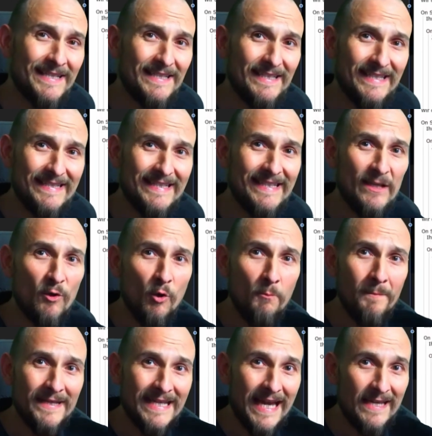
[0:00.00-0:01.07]
And I'm not even
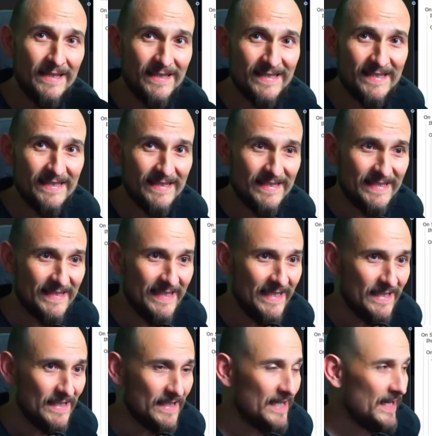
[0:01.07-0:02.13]
sure if you can see
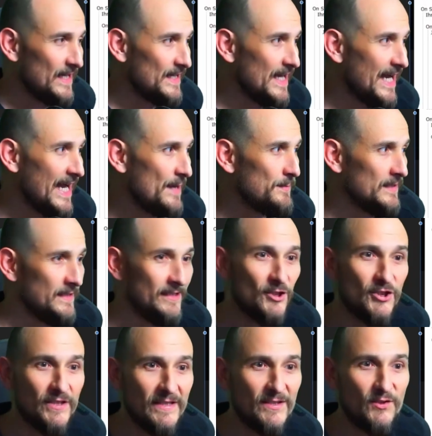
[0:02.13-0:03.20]
everything here, but
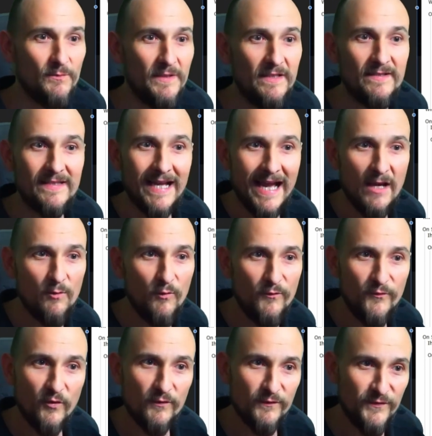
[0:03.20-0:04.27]
at least it says,
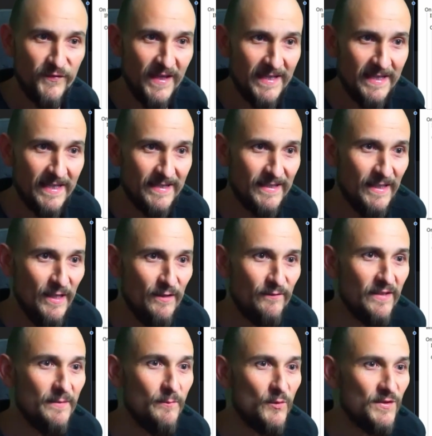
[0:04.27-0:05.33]
hello from FedEx.
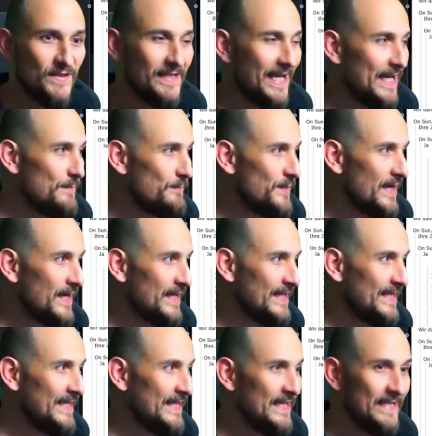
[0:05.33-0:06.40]
We need to deliver a
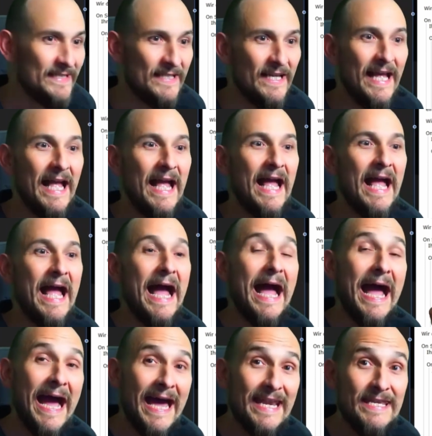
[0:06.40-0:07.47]
package to the user.
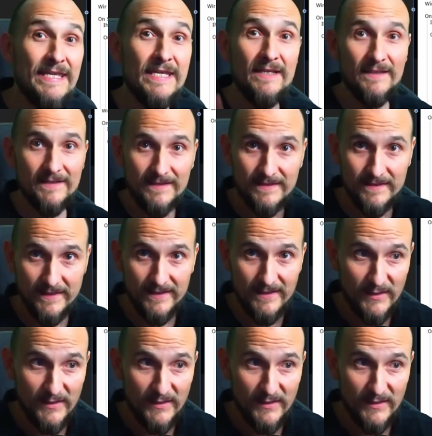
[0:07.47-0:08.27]
And that